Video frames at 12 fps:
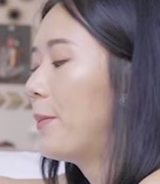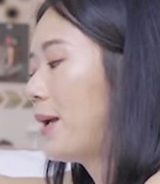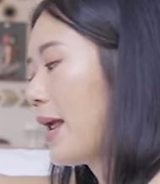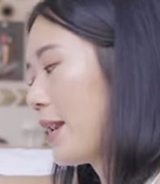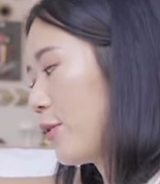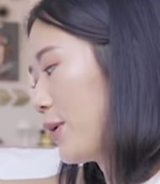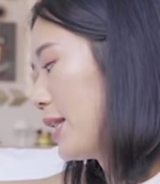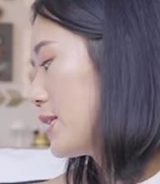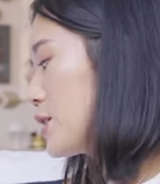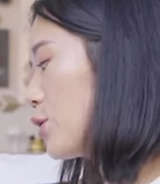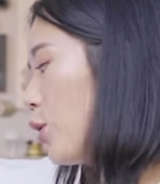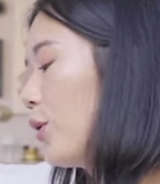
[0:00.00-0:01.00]
But anyway,
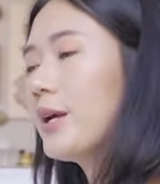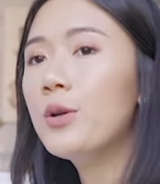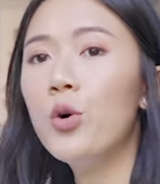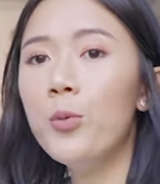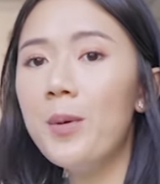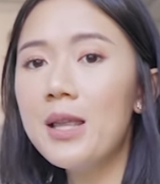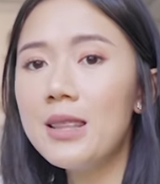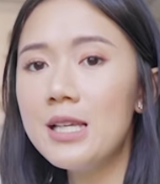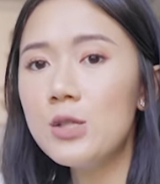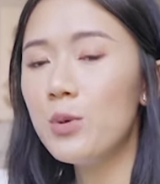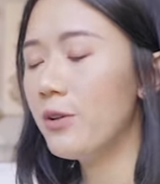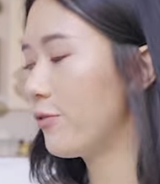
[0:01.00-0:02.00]
let's go and open this one